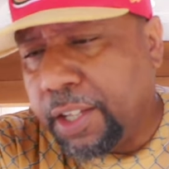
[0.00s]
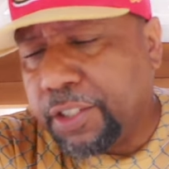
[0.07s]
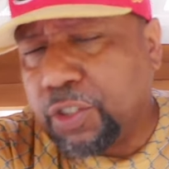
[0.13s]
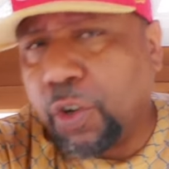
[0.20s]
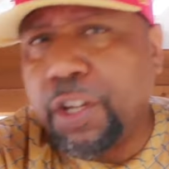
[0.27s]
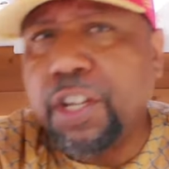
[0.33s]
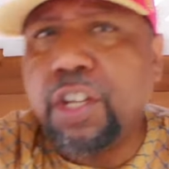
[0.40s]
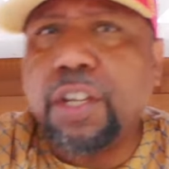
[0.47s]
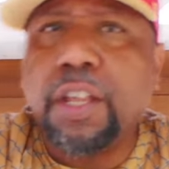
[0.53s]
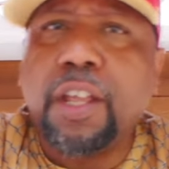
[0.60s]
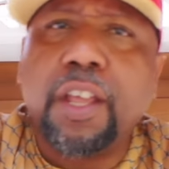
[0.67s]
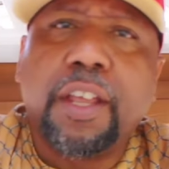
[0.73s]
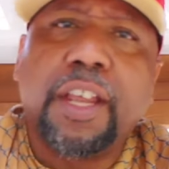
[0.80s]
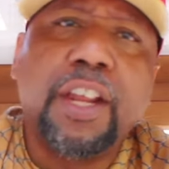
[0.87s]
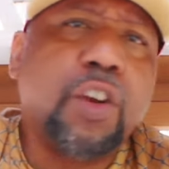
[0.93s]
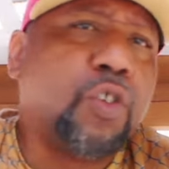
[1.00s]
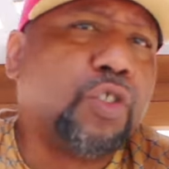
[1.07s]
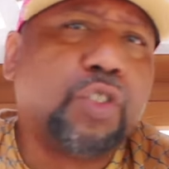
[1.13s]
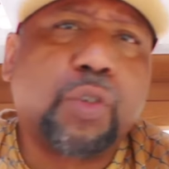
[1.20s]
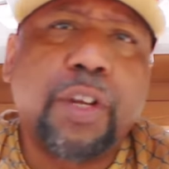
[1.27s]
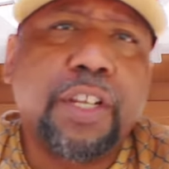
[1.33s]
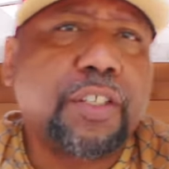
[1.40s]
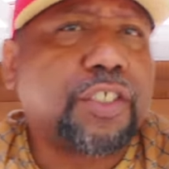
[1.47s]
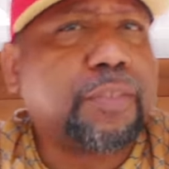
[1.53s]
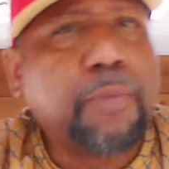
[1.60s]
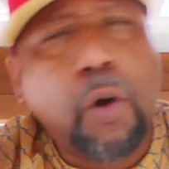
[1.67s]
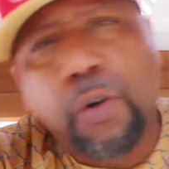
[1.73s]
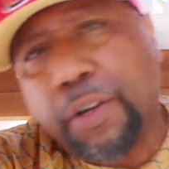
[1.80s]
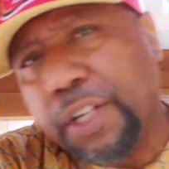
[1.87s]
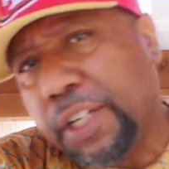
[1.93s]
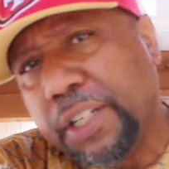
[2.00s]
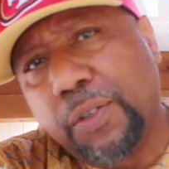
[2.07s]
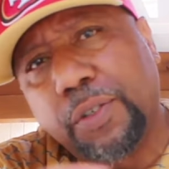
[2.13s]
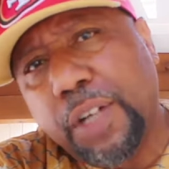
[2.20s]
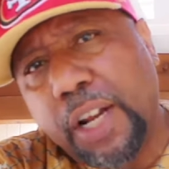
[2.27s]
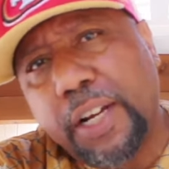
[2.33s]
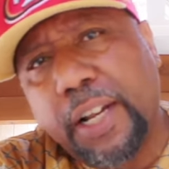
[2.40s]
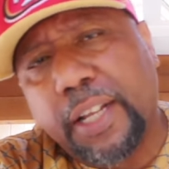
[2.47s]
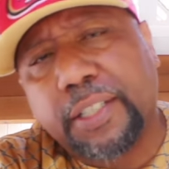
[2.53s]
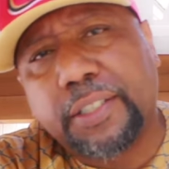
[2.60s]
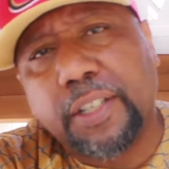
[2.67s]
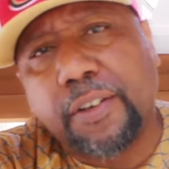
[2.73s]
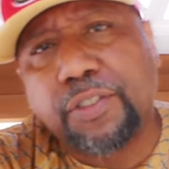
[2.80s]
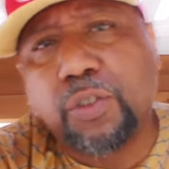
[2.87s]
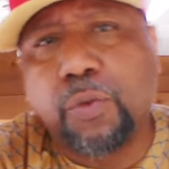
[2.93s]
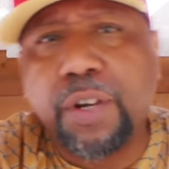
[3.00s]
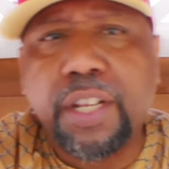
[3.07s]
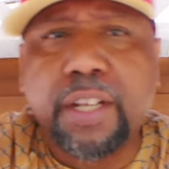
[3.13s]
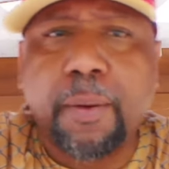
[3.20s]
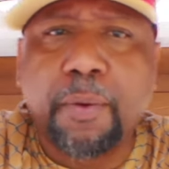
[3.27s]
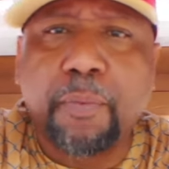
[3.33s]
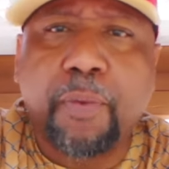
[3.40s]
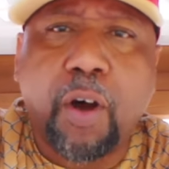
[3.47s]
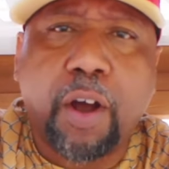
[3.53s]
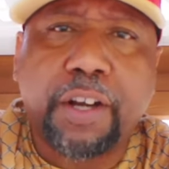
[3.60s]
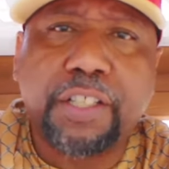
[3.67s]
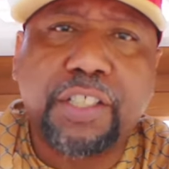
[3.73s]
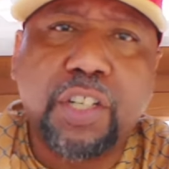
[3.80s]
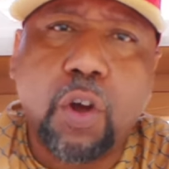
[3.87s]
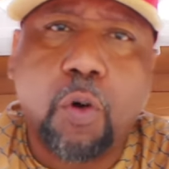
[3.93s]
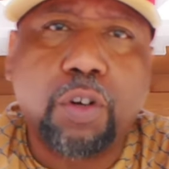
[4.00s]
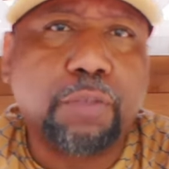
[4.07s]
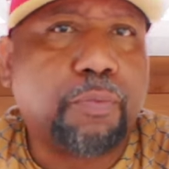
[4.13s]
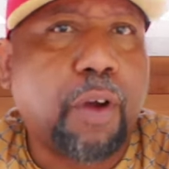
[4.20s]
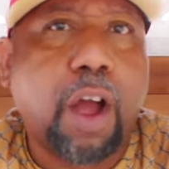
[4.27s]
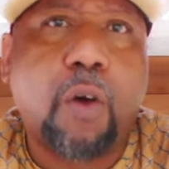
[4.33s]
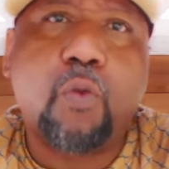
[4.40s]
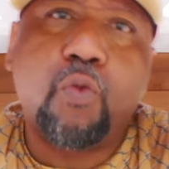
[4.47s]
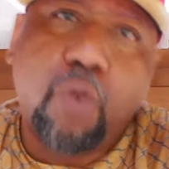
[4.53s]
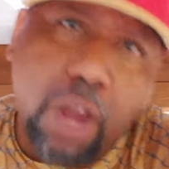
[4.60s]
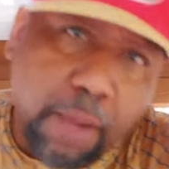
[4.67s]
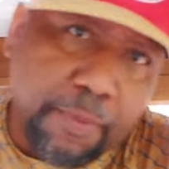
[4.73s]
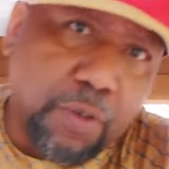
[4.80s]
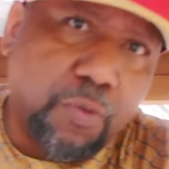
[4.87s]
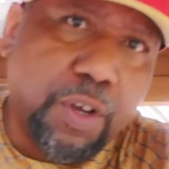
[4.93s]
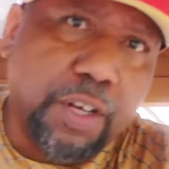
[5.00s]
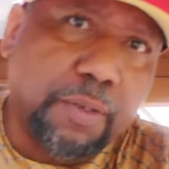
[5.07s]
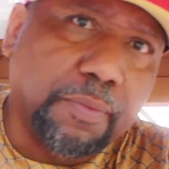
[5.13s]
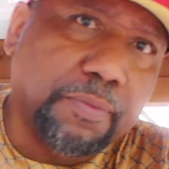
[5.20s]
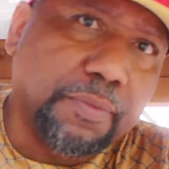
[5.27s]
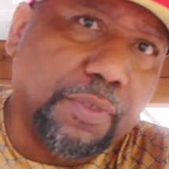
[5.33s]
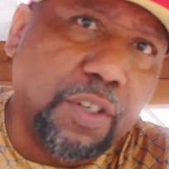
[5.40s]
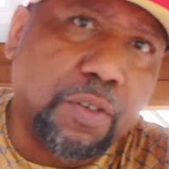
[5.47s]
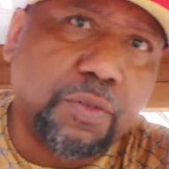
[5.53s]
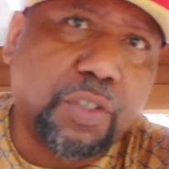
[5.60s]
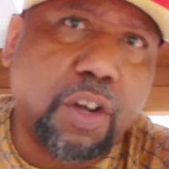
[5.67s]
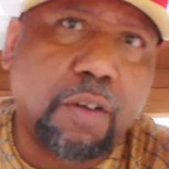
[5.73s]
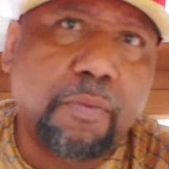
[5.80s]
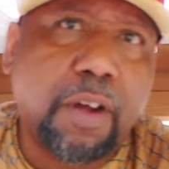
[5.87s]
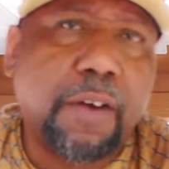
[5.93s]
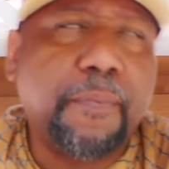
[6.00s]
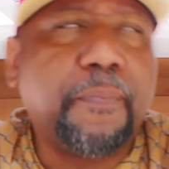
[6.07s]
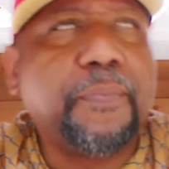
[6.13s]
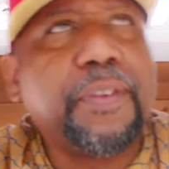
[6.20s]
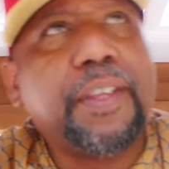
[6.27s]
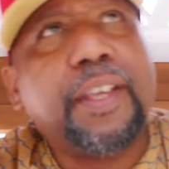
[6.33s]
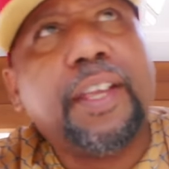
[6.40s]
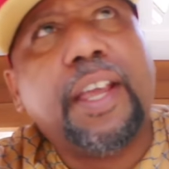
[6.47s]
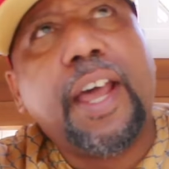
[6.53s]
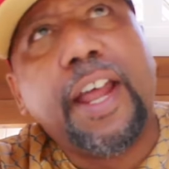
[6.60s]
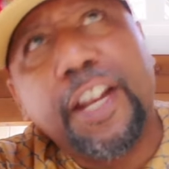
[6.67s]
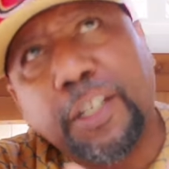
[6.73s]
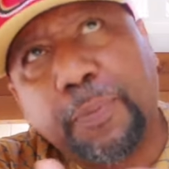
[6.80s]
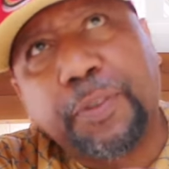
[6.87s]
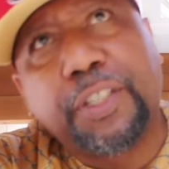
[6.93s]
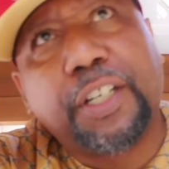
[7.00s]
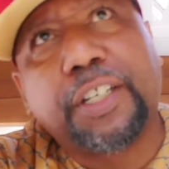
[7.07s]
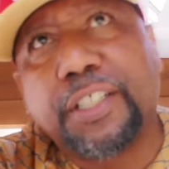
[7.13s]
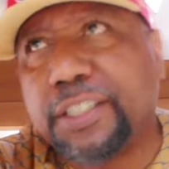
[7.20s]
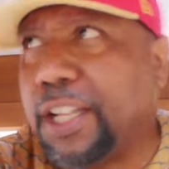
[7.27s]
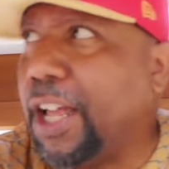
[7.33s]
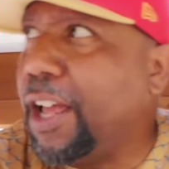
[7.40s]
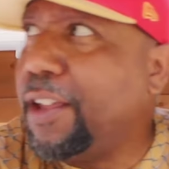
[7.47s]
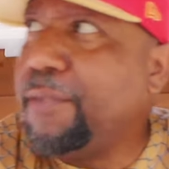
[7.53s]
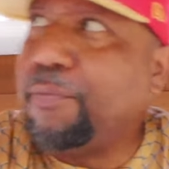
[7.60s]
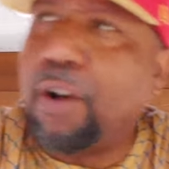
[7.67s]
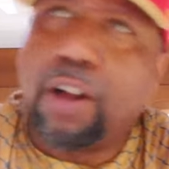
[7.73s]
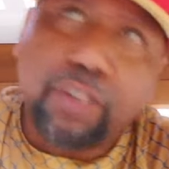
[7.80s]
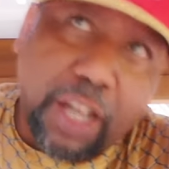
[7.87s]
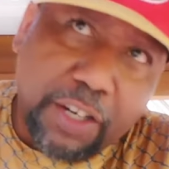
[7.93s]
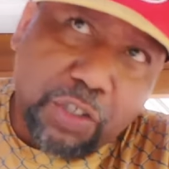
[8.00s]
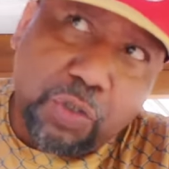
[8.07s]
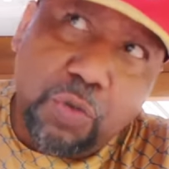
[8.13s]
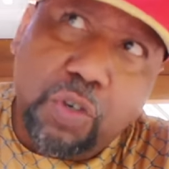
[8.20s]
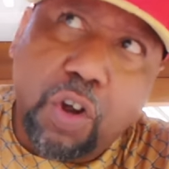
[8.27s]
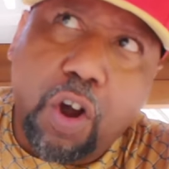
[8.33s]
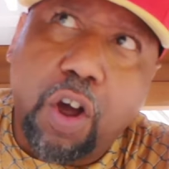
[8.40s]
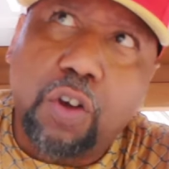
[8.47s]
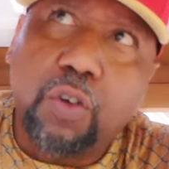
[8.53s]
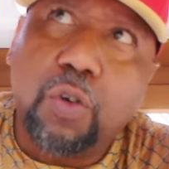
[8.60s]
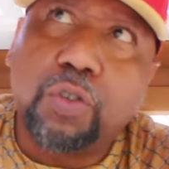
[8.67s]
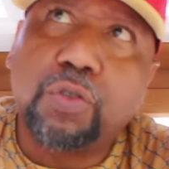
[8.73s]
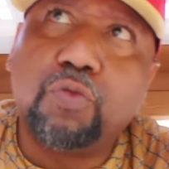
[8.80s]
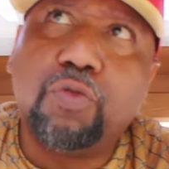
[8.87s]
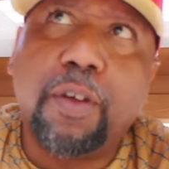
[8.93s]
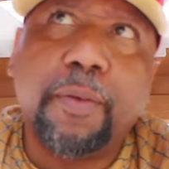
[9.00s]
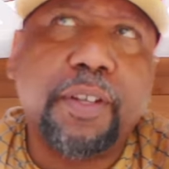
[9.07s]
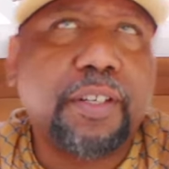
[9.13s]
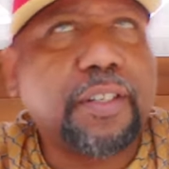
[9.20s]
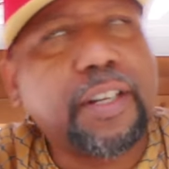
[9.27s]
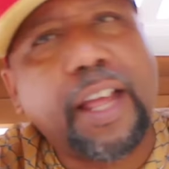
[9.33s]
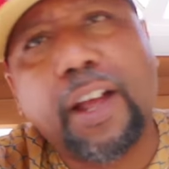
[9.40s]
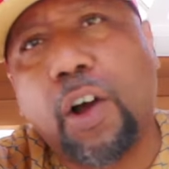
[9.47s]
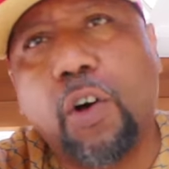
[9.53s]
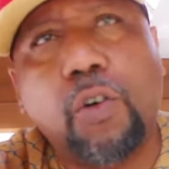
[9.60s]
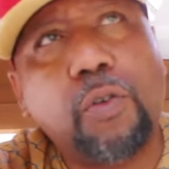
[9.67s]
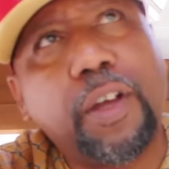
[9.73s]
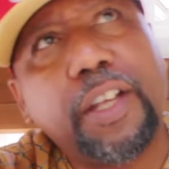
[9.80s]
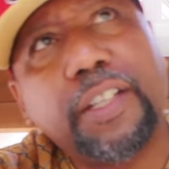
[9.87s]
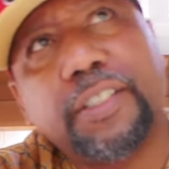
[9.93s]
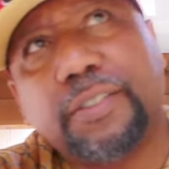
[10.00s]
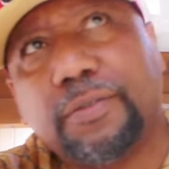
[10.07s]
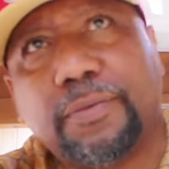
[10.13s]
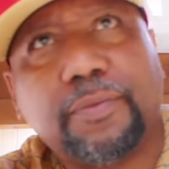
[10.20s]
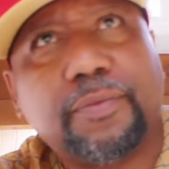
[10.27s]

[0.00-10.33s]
So he don't drink, smoke, he didn't do none of that stuff. So when he come to parties, he always brought women with him. You know what I'm talking about? And this particular time, he brought like two carloads of women, like always.